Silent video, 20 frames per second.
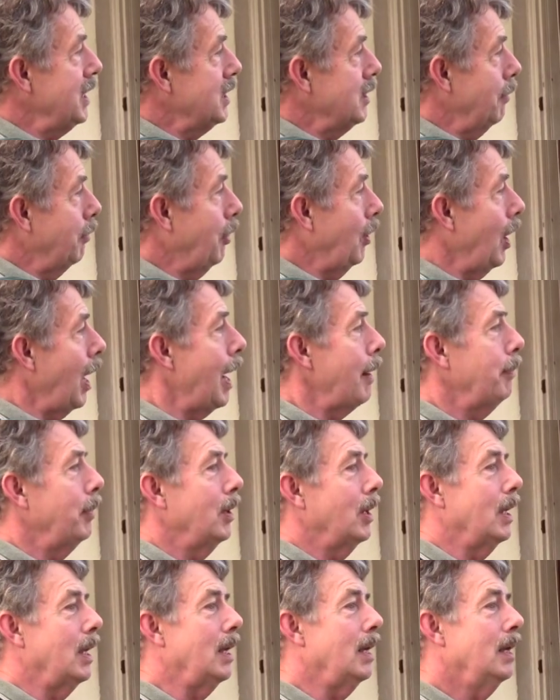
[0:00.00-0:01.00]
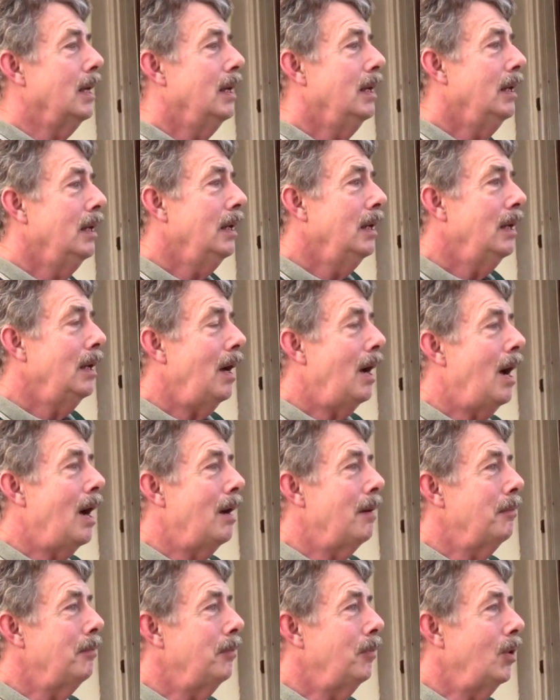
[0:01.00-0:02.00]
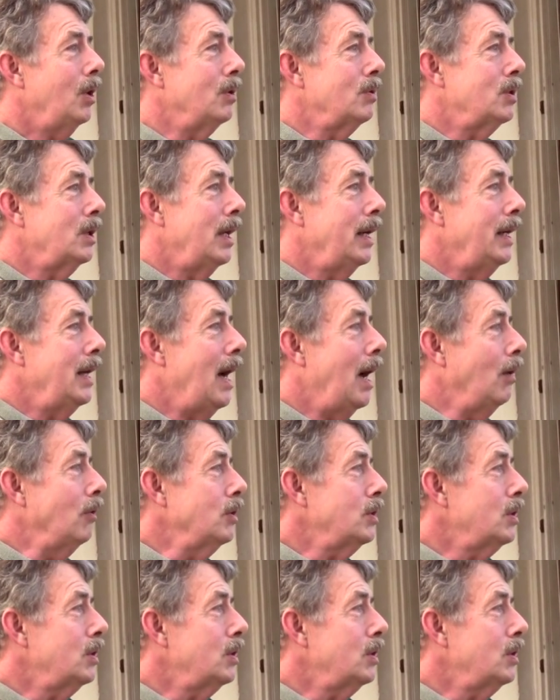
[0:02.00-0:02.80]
piece of property when it's laid out.